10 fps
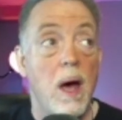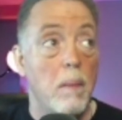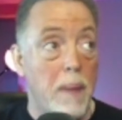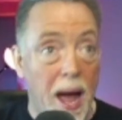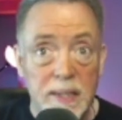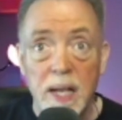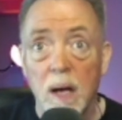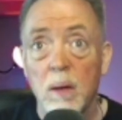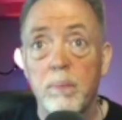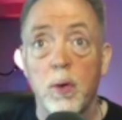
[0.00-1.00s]
Max
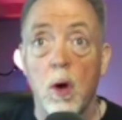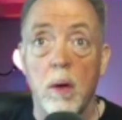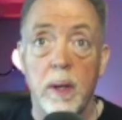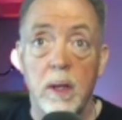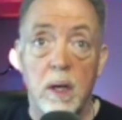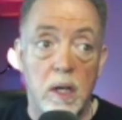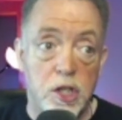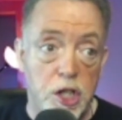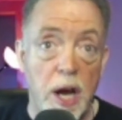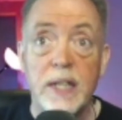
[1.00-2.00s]
out employment,
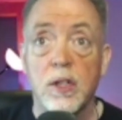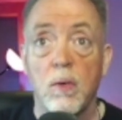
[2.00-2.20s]
chase